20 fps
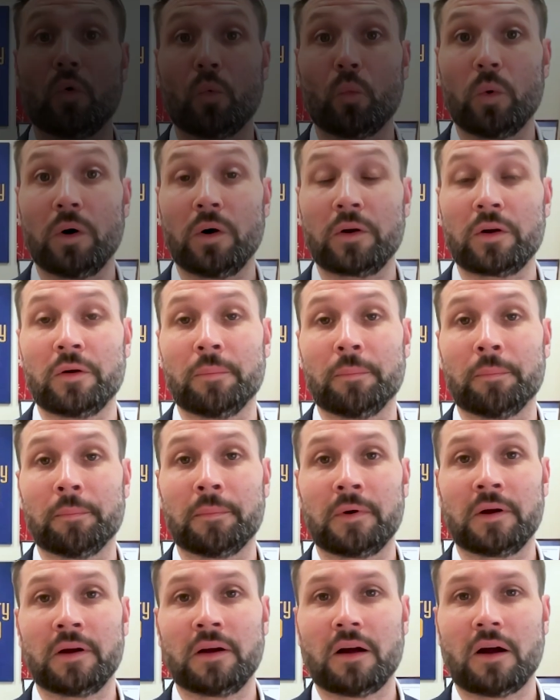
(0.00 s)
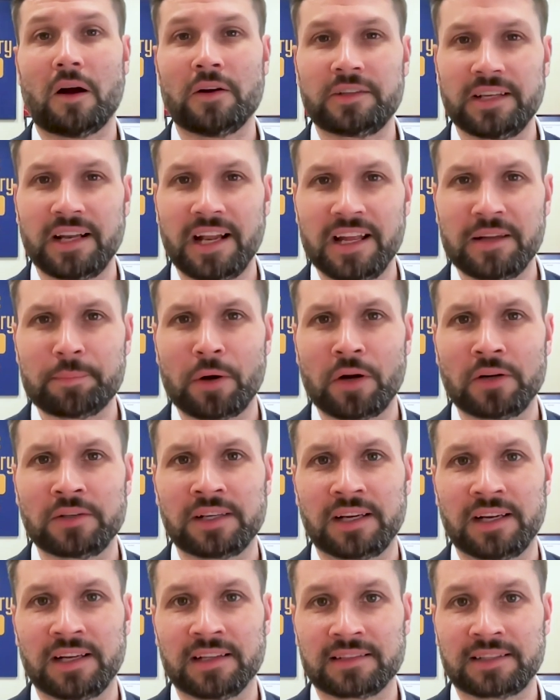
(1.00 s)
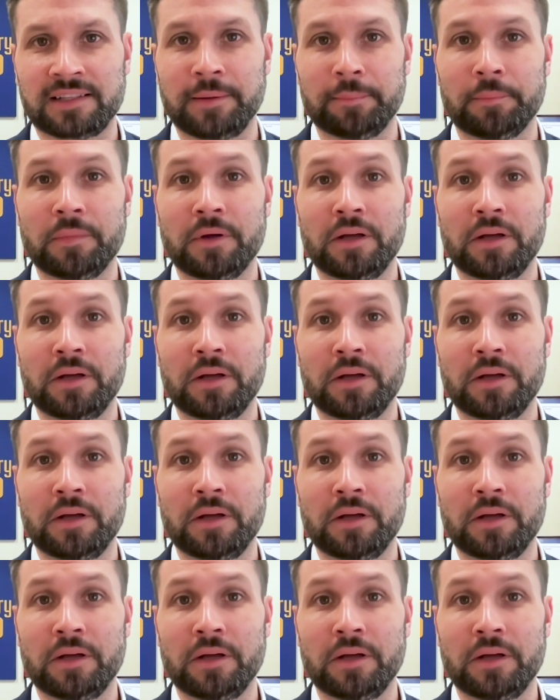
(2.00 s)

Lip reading: Welcome. On today's podcast clip,